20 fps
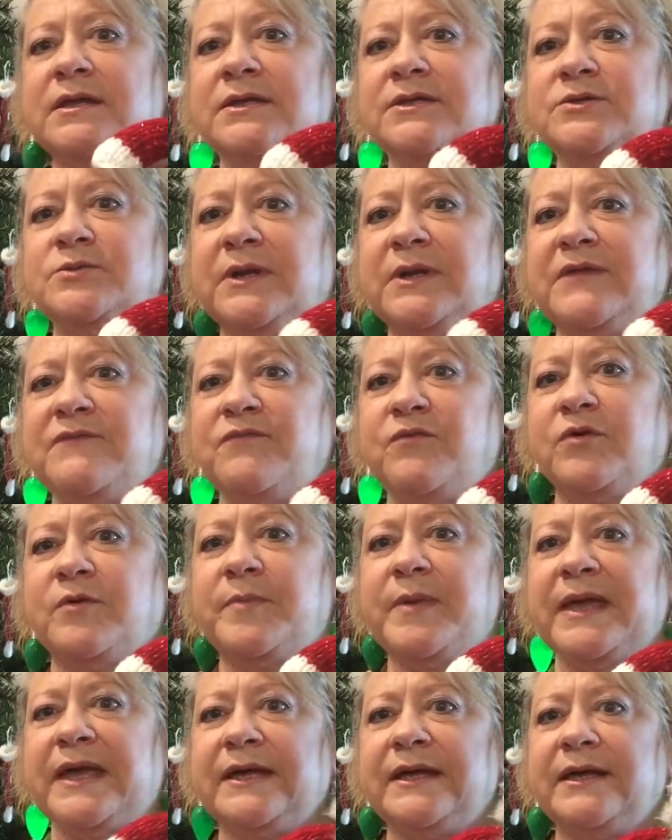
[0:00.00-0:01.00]
24
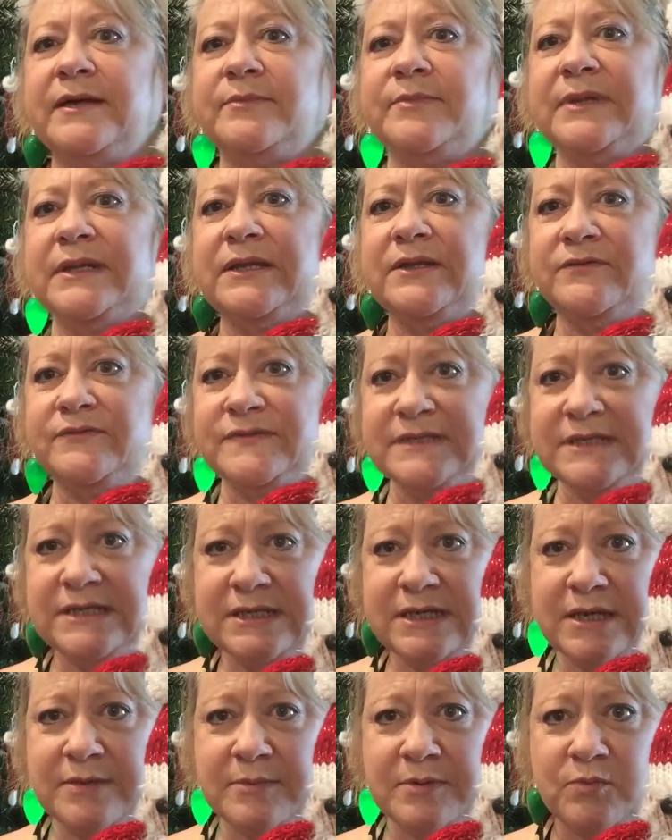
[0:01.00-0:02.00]
peg, but you've
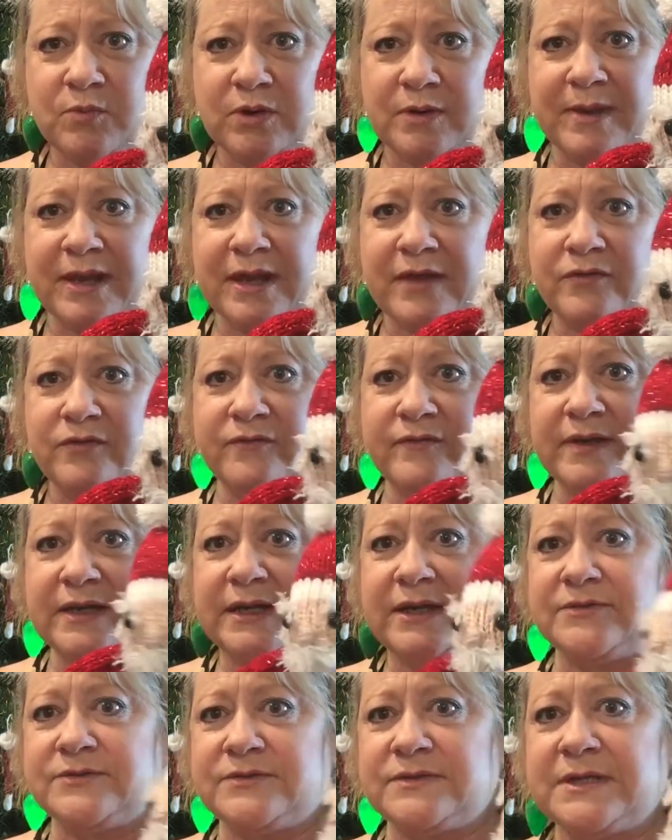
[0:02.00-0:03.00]
seen him in one of my other
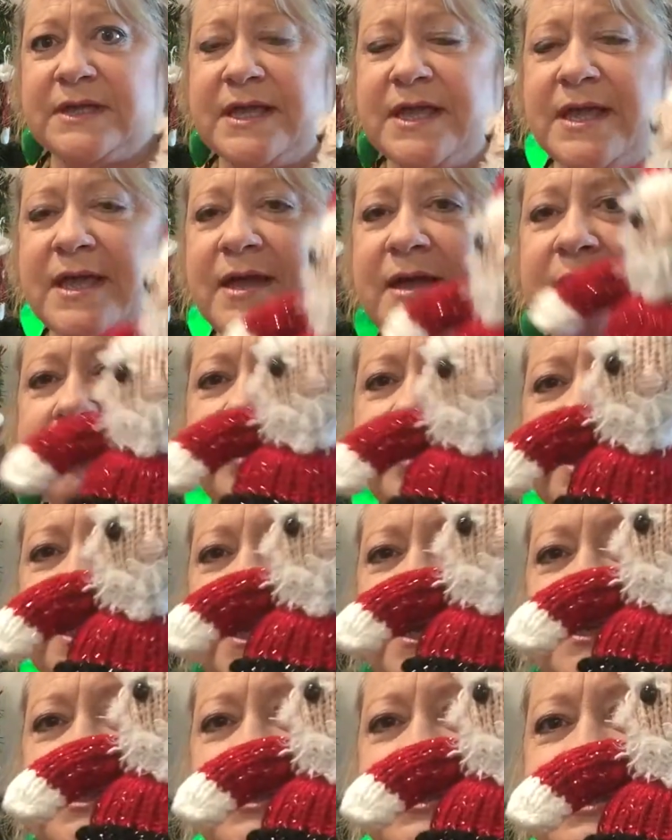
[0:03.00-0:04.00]
videos. But
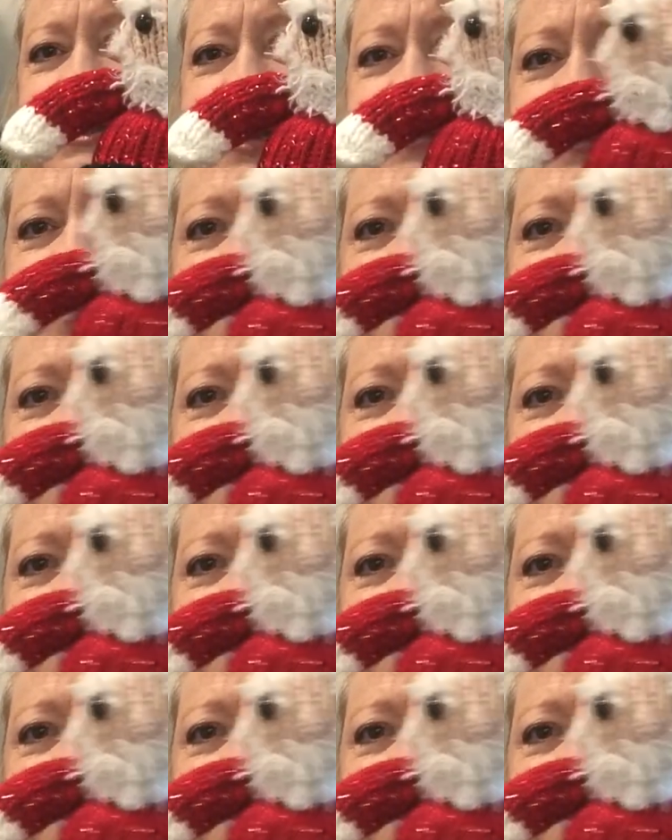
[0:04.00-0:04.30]
I just love